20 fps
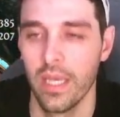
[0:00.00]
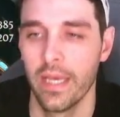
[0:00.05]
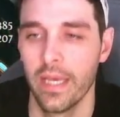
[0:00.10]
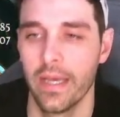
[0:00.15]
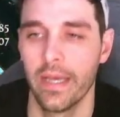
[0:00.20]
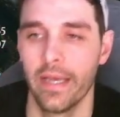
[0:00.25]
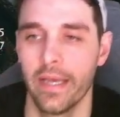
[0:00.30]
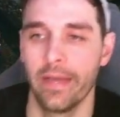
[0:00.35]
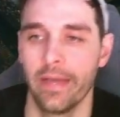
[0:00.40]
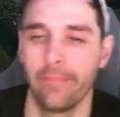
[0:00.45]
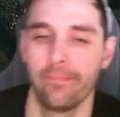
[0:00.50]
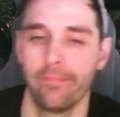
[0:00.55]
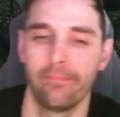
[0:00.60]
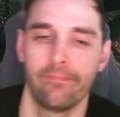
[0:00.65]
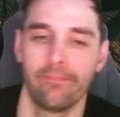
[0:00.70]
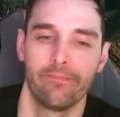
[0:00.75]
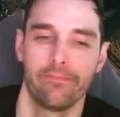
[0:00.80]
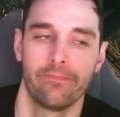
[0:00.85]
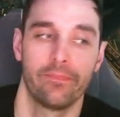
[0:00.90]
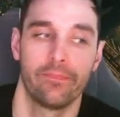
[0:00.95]

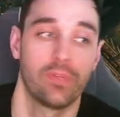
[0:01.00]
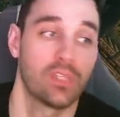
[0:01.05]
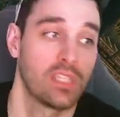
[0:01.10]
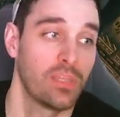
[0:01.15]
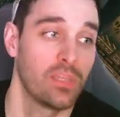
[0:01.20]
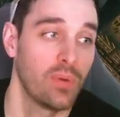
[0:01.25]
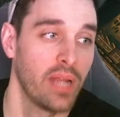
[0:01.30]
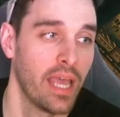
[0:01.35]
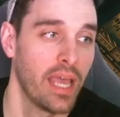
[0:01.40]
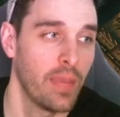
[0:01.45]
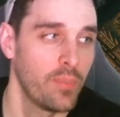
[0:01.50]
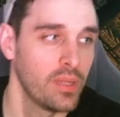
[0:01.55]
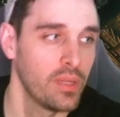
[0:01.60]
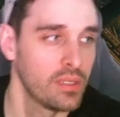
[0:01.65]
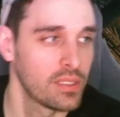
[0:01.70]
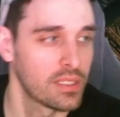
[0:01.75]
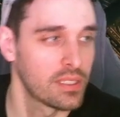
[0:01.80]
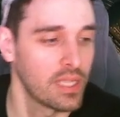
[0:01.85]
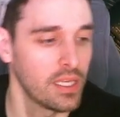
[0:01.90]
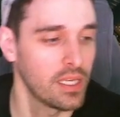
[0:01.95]
We'll see what
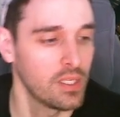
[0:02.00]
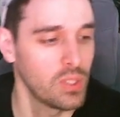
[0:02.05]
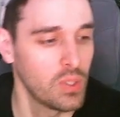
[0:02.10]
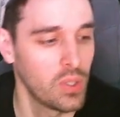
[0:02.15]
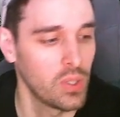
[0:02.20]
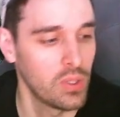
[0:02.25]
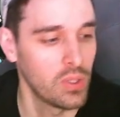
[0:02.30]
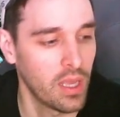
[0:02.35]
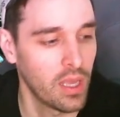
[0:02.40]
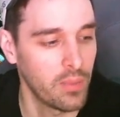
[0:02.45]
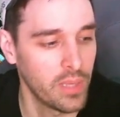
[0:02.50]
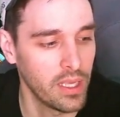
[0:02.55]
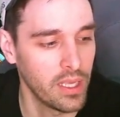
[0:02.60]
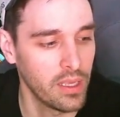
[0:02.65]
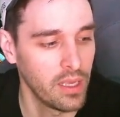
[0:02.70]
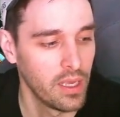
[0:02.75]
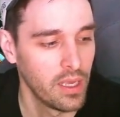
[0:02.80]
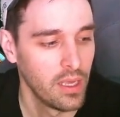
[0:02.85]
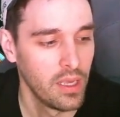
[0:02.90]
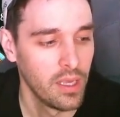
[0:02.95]
happens. Stay tuned. I'll
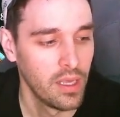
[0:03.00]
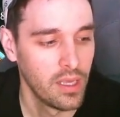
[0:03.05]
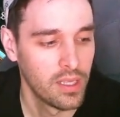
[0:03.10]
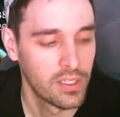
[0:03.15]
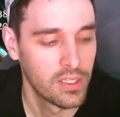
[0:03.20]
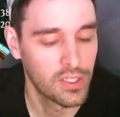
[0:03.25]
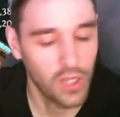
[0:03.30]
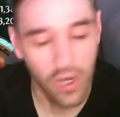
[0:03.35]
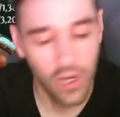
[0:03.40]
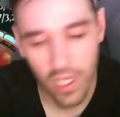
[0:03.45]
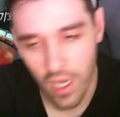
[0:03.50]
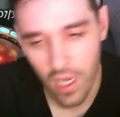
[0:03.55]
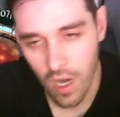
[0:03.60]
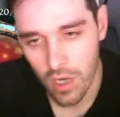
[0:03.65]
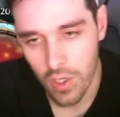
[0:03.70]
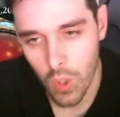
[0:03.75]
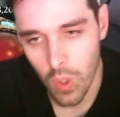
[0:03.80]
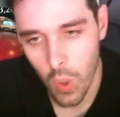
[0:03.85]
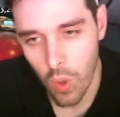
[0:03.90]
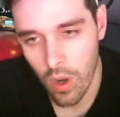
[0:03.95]
be starting
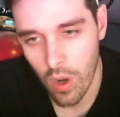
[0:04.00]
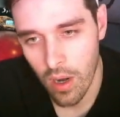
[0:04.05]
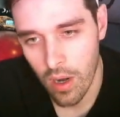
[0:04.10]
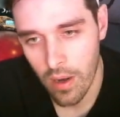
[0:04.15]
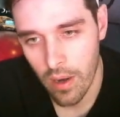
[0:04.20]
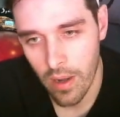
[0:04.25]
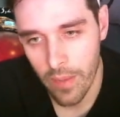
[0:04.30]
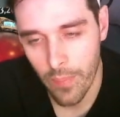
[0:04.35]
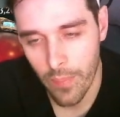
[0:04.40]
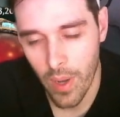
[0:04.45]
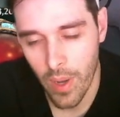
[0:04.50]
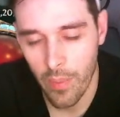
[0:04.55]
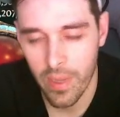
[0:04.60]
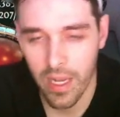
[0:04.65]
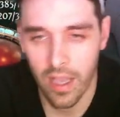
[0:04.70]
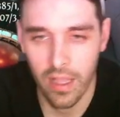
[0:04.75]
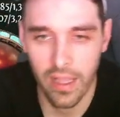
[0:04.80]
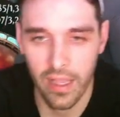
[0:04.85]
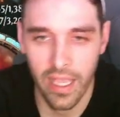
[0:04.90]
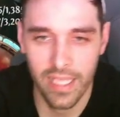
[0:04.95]
hardcore, probably
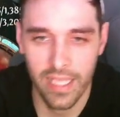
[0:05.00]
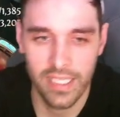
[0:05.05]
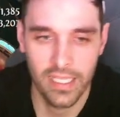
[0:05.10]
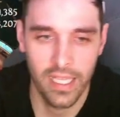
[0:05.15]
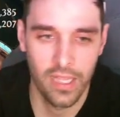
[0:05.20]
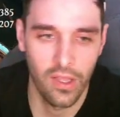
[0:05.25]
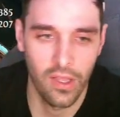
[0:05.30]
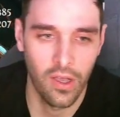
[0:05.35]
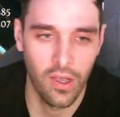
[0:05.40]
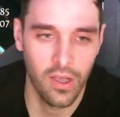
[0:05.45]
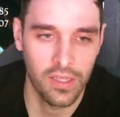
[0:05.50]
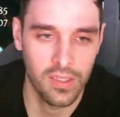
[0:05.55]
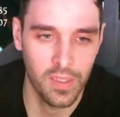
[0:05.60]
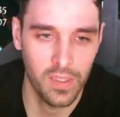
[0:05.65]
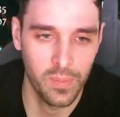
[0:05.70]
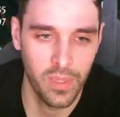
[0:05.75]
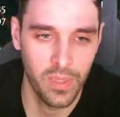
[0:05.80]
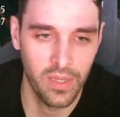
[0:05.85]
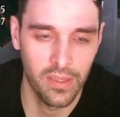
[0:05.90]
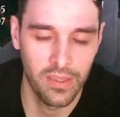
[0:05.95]
not lasting that long because this
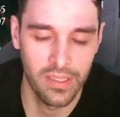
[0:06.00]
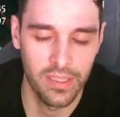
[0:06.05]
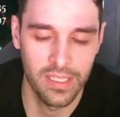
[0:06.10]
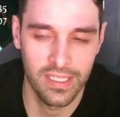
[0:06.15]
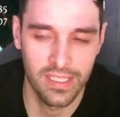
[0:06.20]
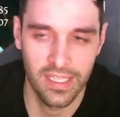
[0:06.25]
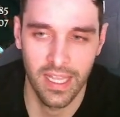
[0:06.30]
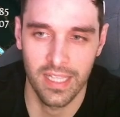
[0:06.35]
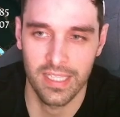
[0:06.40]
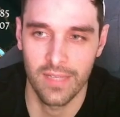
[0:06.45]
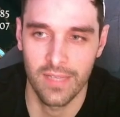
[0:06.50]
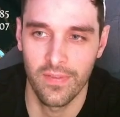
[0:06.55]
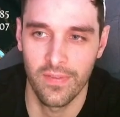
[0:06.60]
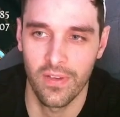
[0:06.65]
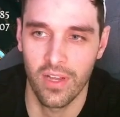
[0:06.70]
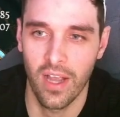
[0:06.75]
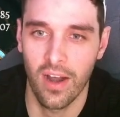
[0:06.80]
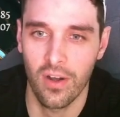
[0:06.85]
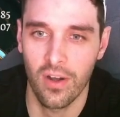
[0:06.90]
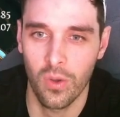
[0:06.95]
build does not seem
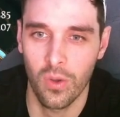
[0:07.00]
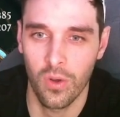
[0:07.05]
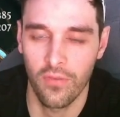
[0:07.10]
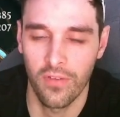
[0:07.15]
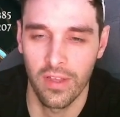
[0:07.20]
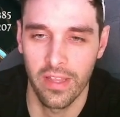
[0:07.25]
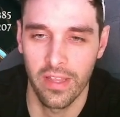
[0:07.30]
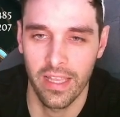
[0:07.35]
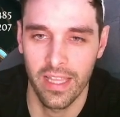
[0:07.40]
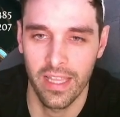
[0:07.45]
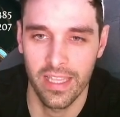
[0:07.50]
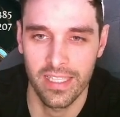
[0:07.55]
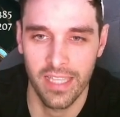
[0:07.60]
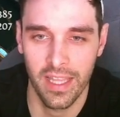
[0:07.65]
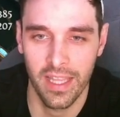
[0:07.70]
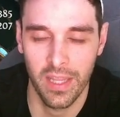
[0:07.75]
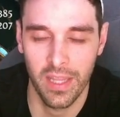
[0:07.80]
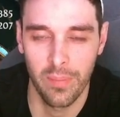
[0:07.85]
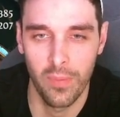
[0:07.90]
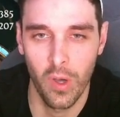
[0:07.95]
very hardcore friendly, at least
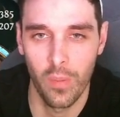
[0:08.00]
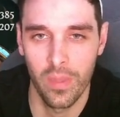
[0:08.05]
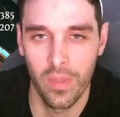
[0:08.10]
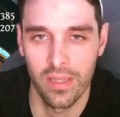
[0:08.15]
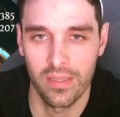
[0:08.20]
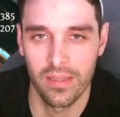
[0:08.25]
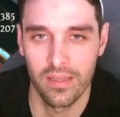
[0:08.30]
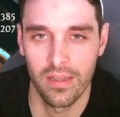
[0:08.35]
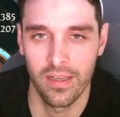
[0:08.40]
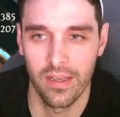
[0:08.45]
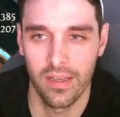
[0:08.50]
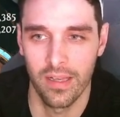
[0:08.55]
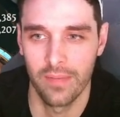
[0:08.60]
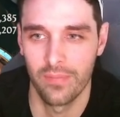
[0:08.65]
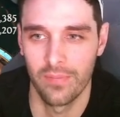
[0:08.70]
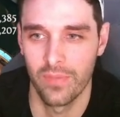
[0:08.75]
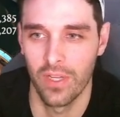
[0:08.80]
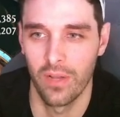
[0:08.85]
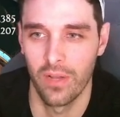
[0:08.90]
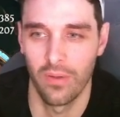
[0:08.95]
at the moment. I
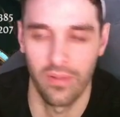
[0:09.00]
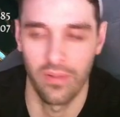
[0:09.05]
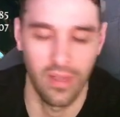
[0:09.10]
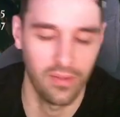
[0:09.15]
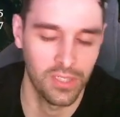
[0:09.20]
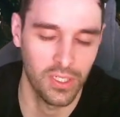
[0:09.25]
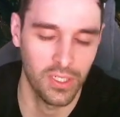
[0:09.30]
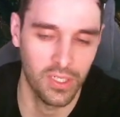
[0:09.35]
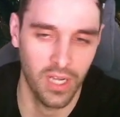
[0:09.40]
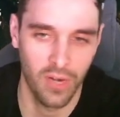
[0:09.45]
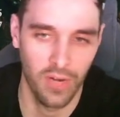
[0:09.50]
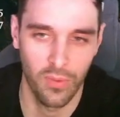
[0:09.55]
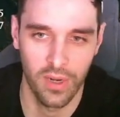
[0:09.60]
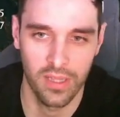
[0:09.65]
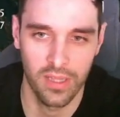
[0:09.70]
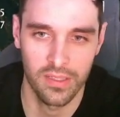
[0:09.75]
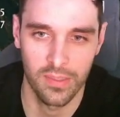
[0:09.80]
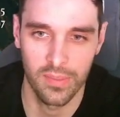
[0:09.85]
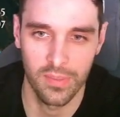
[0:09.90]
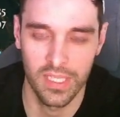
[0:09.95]
was just trying to run
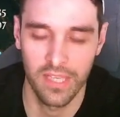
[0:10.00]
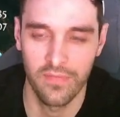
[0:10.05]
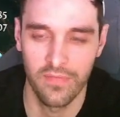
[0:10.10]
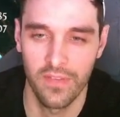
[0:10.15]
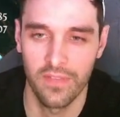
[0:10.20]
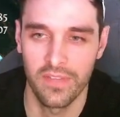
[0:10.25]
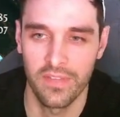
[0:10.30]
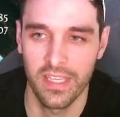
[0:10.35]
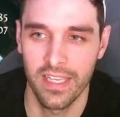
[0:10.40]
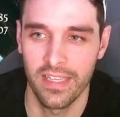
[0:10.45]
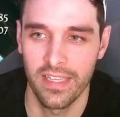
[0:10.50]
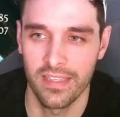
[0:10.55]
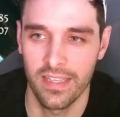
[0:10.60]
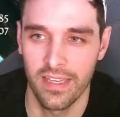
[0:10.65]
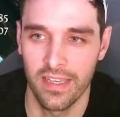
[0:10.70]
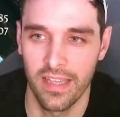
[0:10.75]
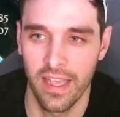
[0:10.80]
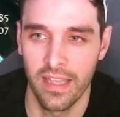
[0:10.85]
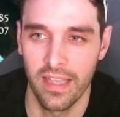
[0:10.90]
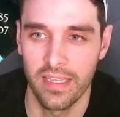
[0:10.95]
in some T15s
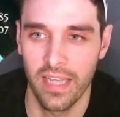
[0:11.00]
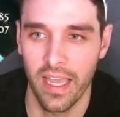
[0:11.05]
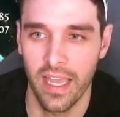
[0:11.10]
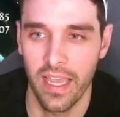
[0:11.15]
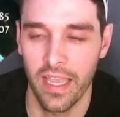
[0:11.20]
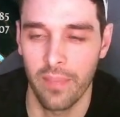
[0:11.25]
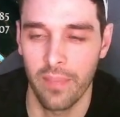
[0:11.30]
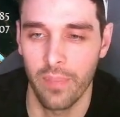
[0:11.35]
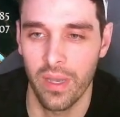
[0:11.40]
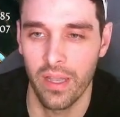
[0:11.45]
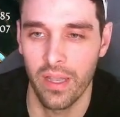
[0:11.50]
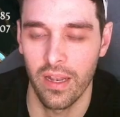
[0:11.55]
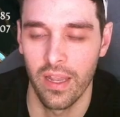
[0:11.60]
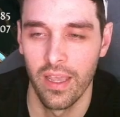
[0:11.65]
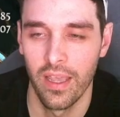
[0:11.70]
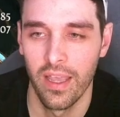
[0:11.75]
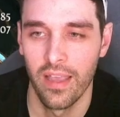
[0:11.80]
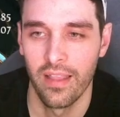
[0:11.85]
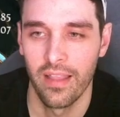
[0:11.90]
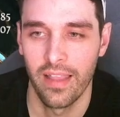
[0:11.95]
and dying, but
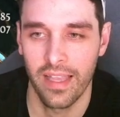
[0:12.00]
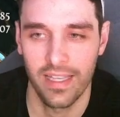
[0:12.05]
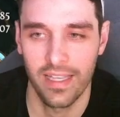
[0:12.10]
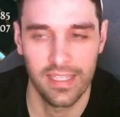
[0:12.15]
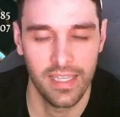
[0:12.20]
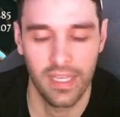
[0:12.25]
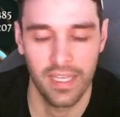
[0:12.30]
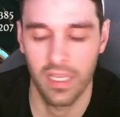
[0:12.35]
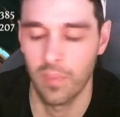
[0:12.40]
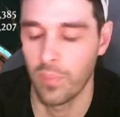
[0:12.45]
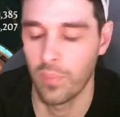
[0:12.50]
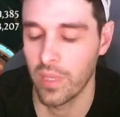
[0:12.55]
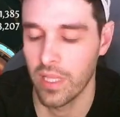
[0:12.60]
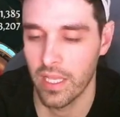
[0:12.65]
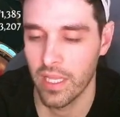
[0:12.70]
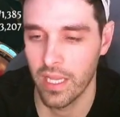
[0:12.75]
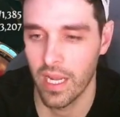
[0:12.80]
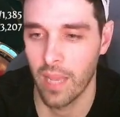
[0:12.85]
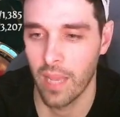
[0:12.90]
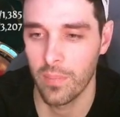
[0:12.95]
like I said, completely
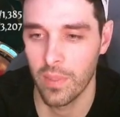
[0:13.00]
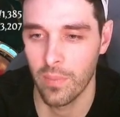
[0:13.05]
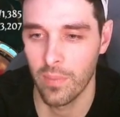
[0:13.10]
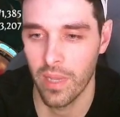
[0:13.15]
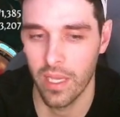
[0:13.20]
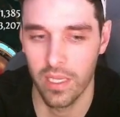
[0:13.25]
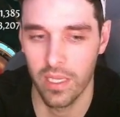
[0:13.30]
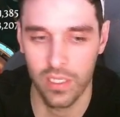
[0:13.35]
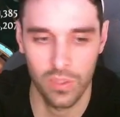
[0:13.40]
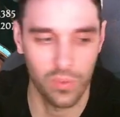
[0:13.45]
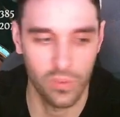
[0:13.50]
unoptimized.